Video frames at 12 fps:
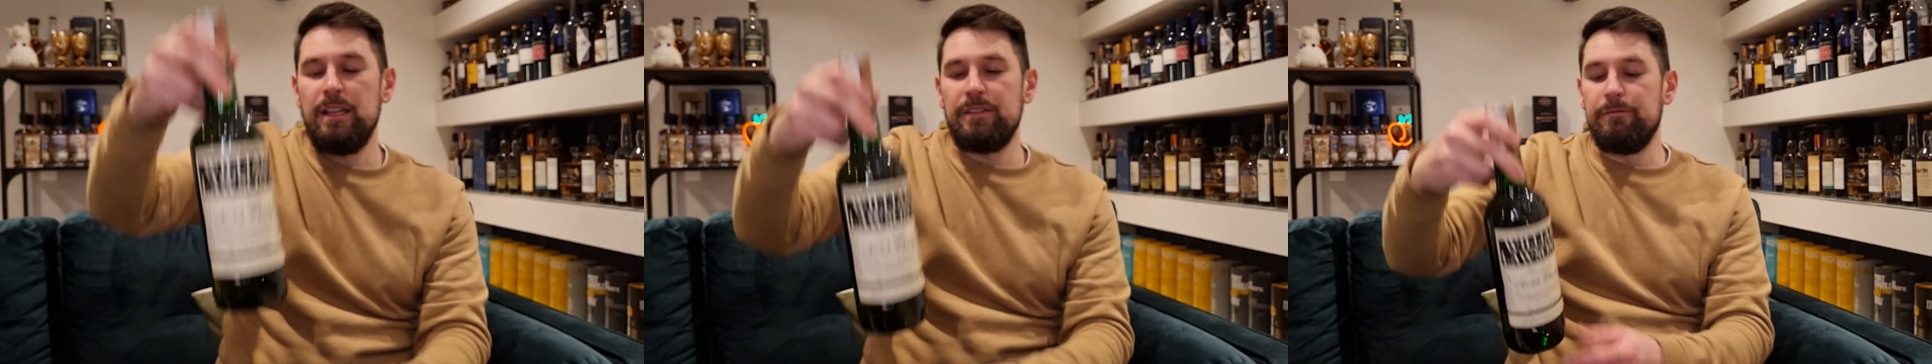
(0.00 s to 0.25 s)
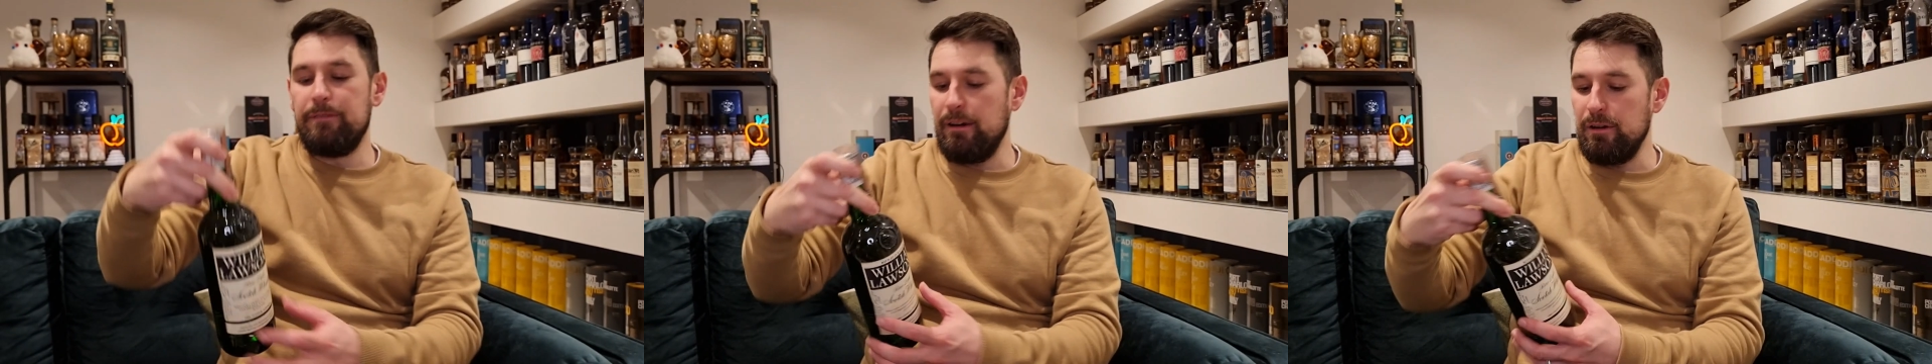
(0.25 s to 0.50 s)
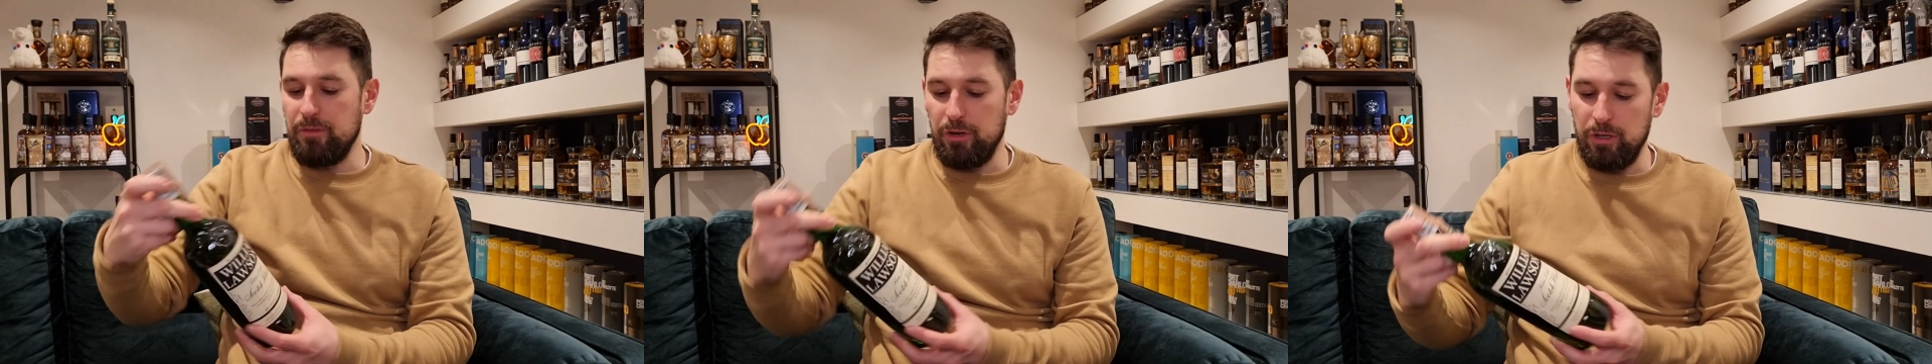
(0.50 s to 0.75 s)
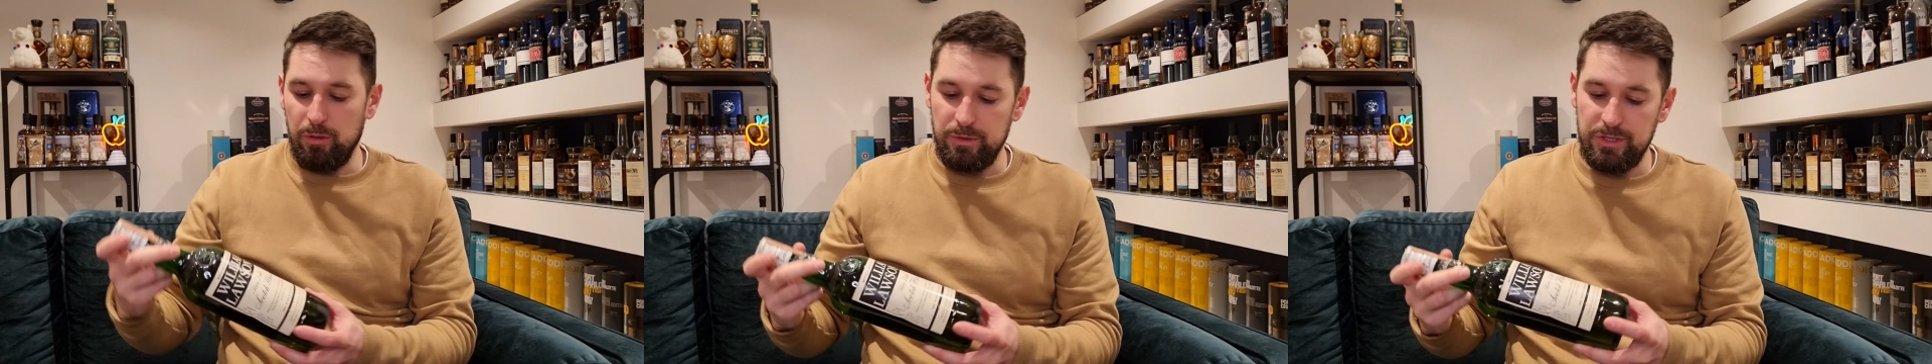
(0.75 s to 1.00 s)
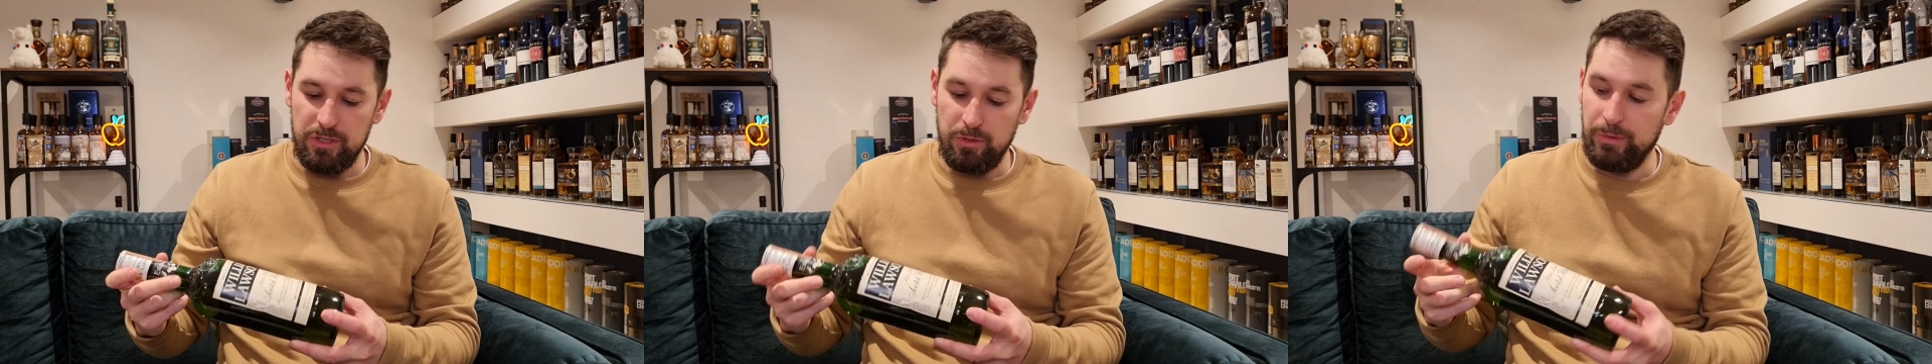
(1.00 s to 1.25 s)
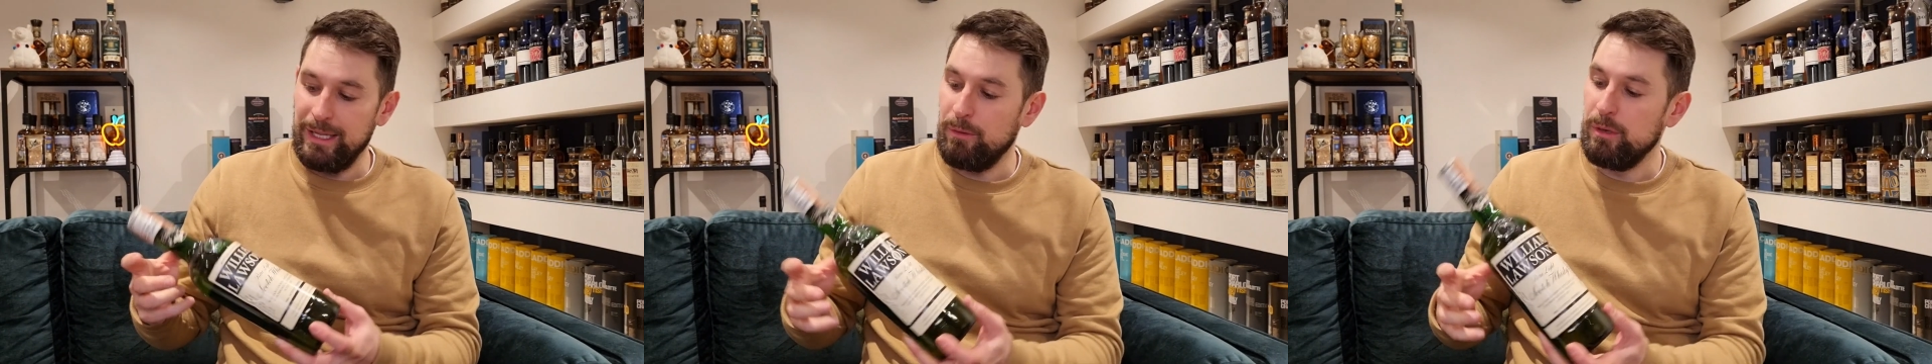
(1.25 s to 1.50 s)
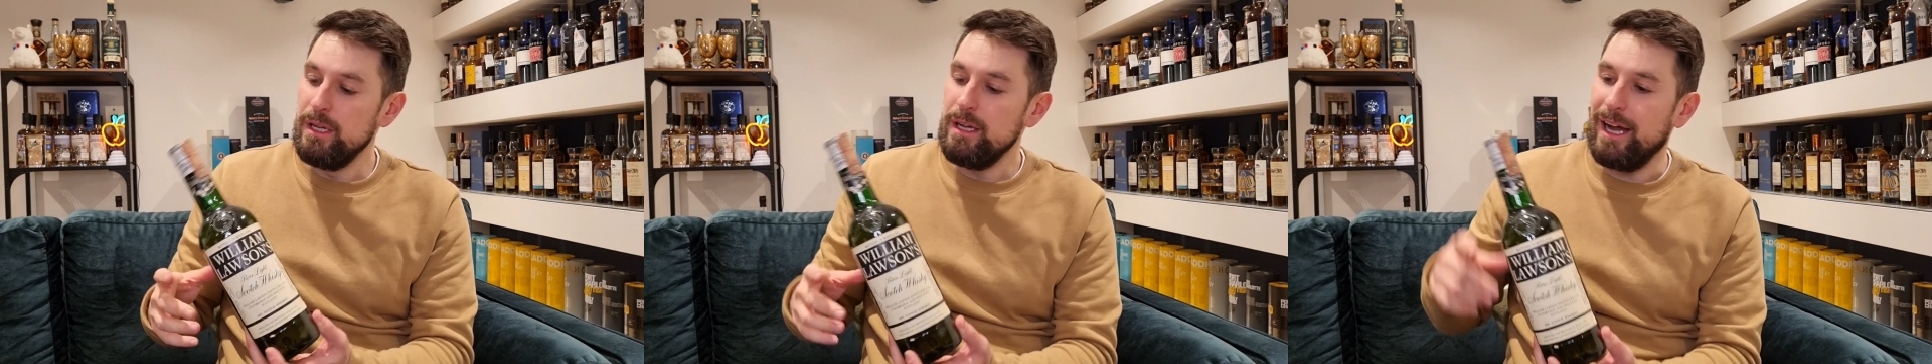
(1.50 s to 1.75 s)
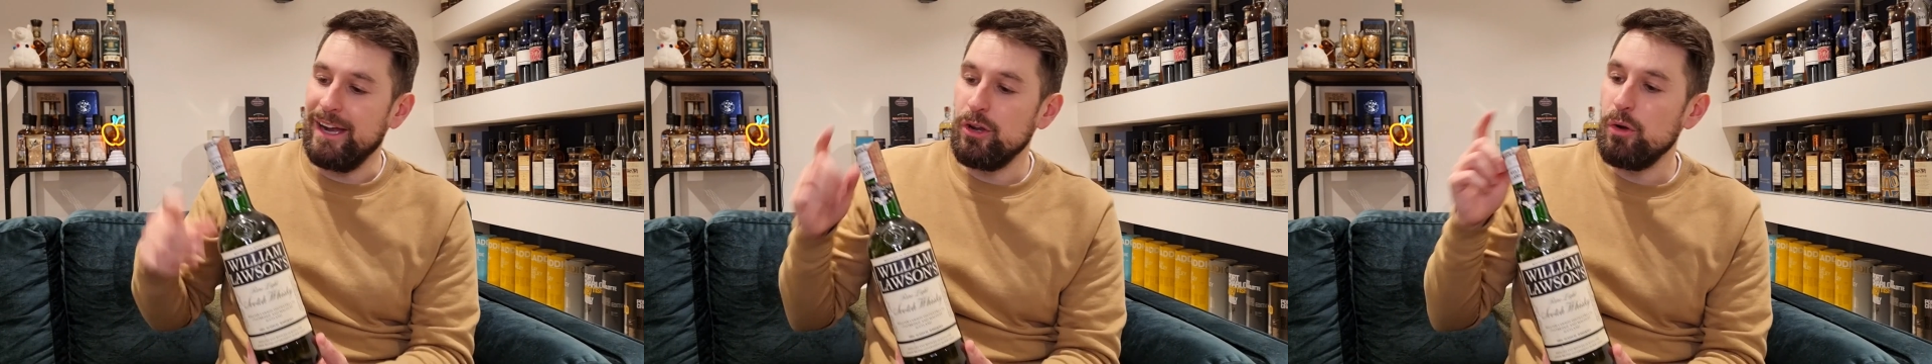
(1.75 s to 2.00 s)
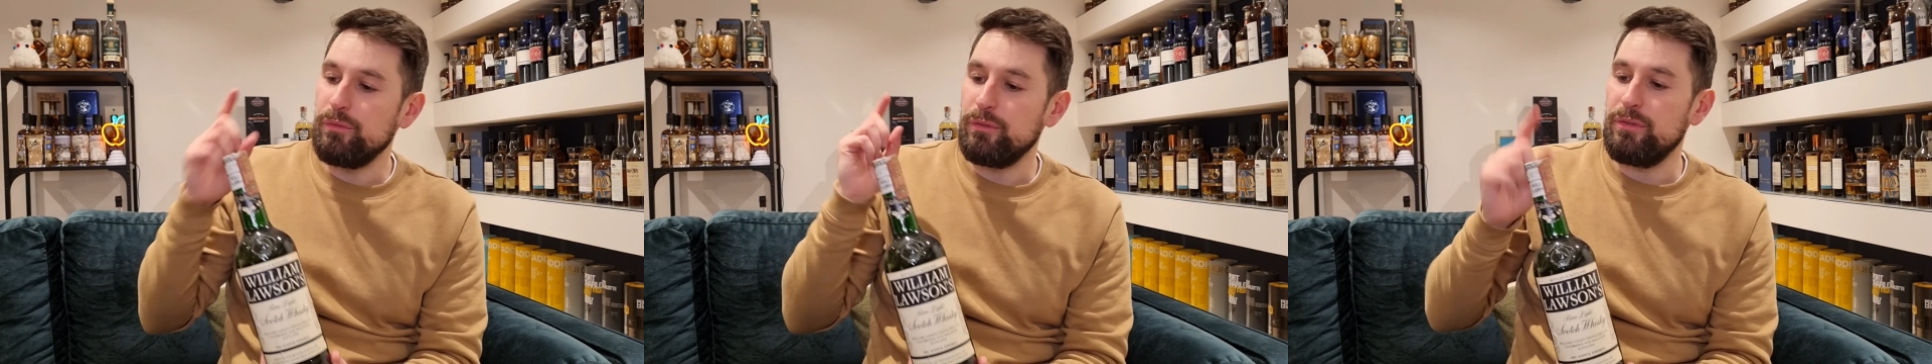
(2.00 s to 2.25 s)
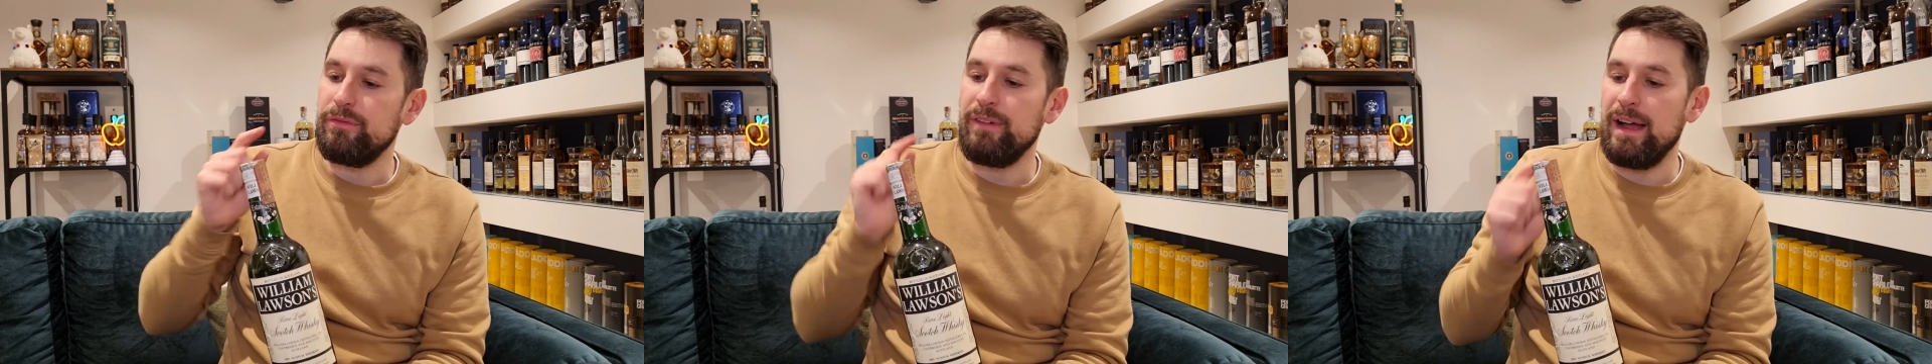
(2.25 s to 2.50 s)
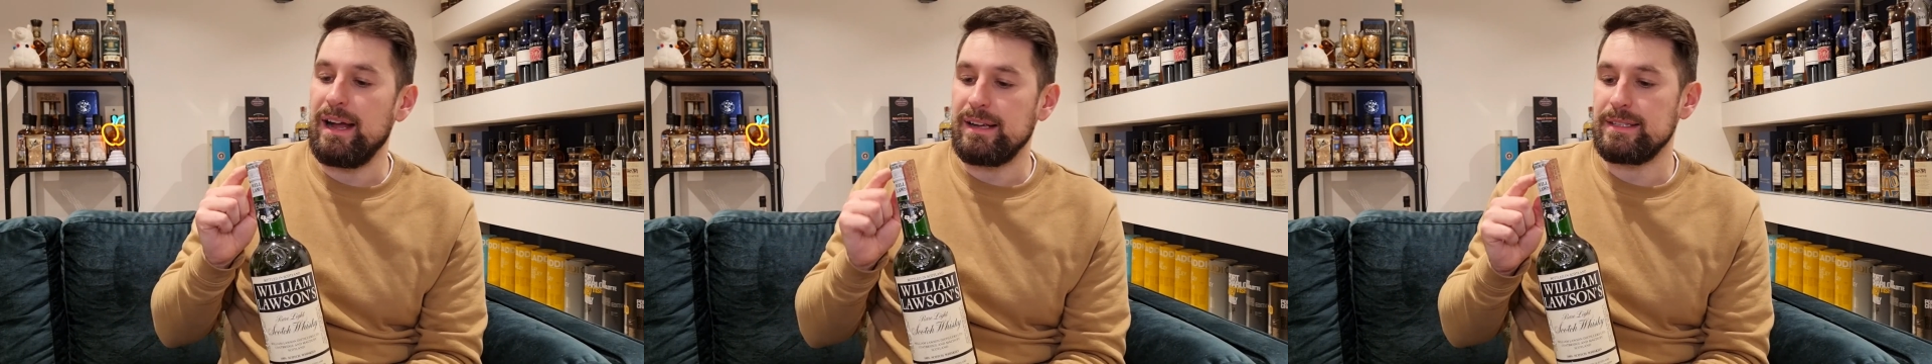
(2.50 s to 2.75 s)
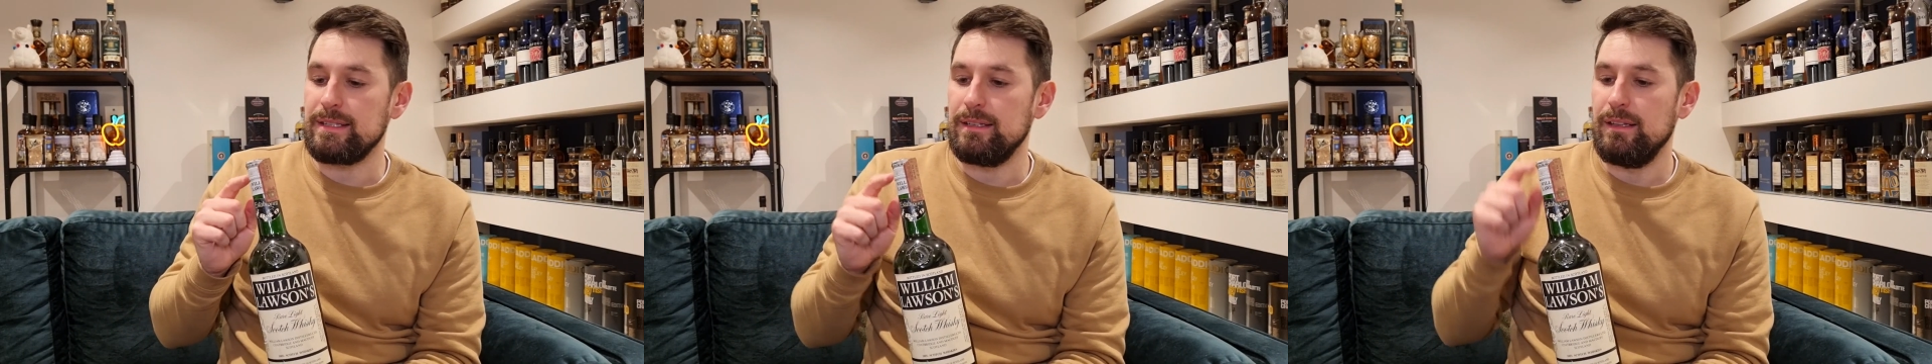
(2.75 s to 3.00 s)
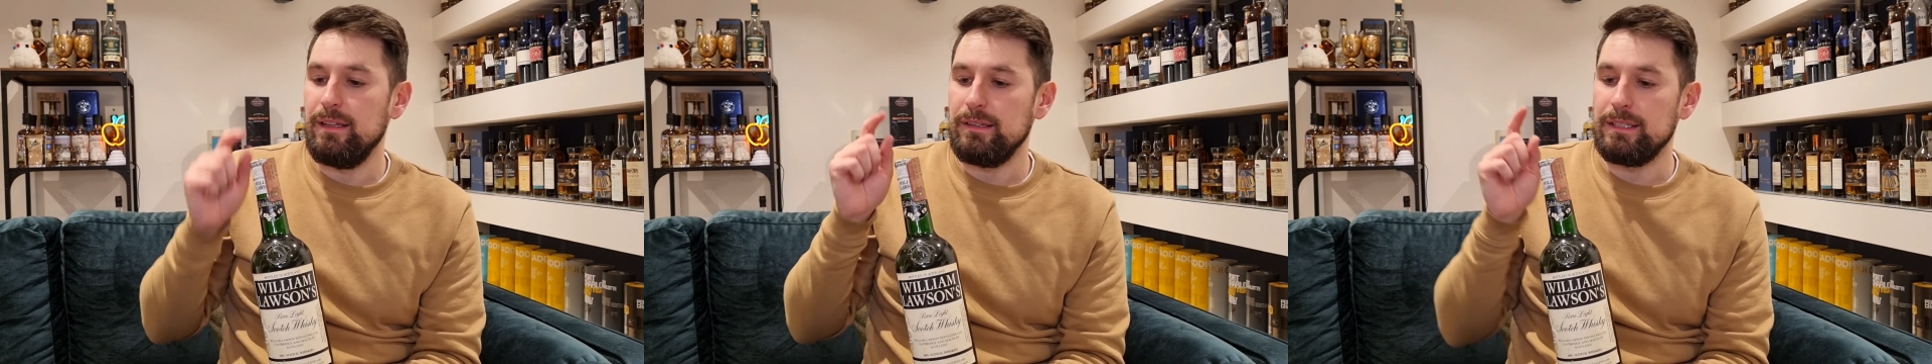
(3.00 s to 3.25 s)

It's very, very old school. Now, I know for a fact